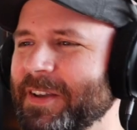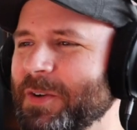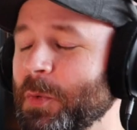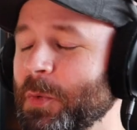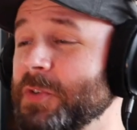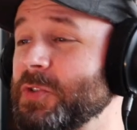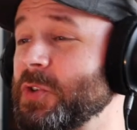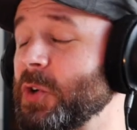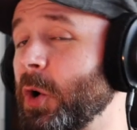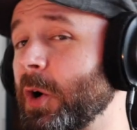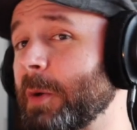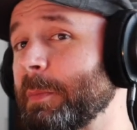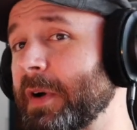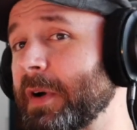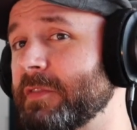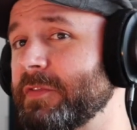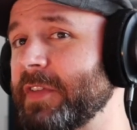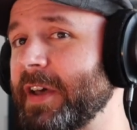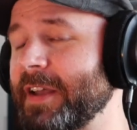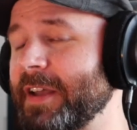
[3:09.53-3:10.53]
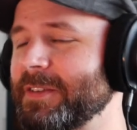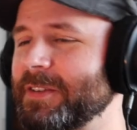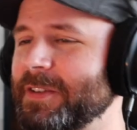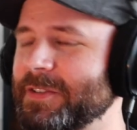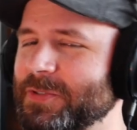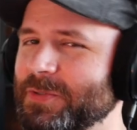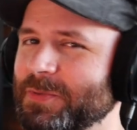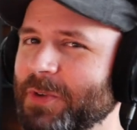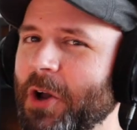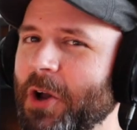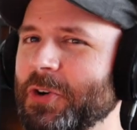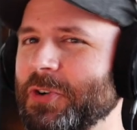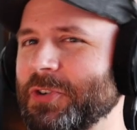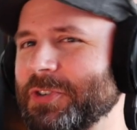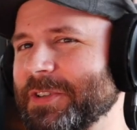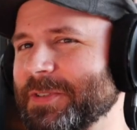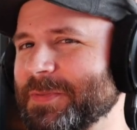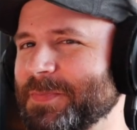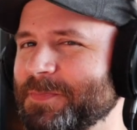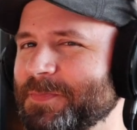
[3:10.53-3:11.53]
Once you go above that, it's harder
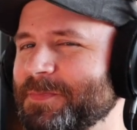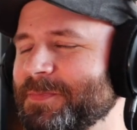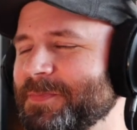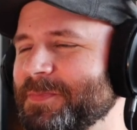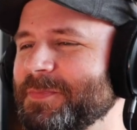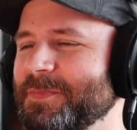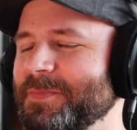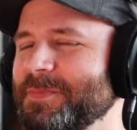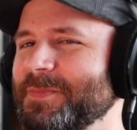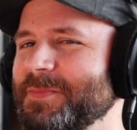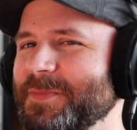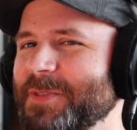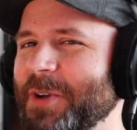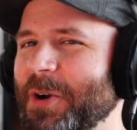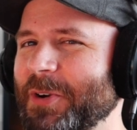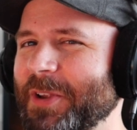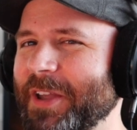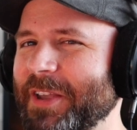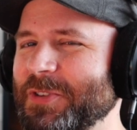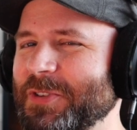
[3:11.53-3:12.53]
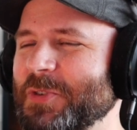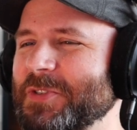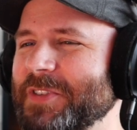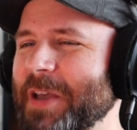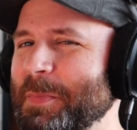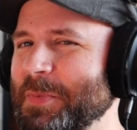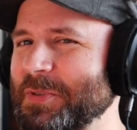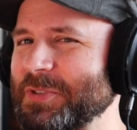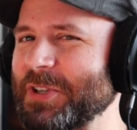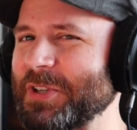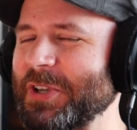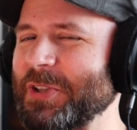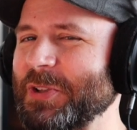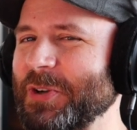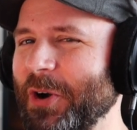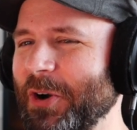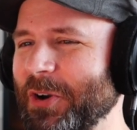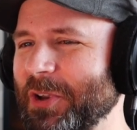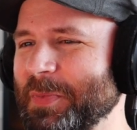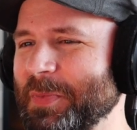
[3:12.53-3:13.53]
to use that particular
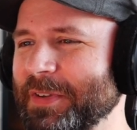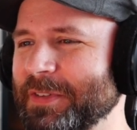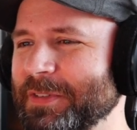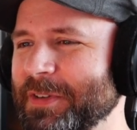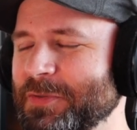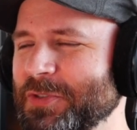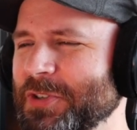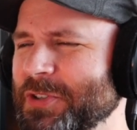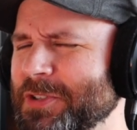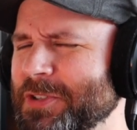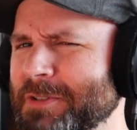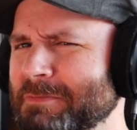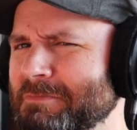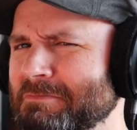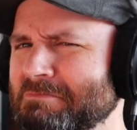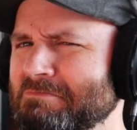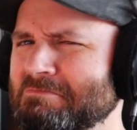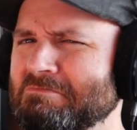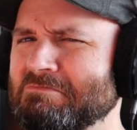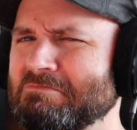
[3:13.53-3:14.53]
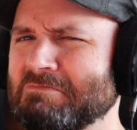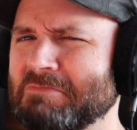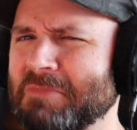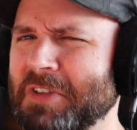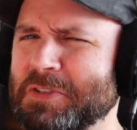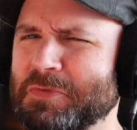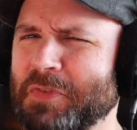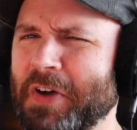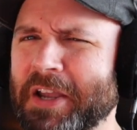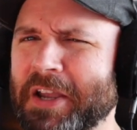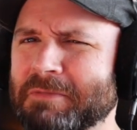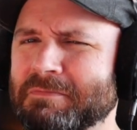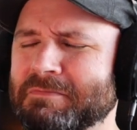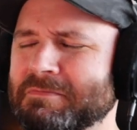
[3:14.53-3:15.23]
argument of just, it's fine.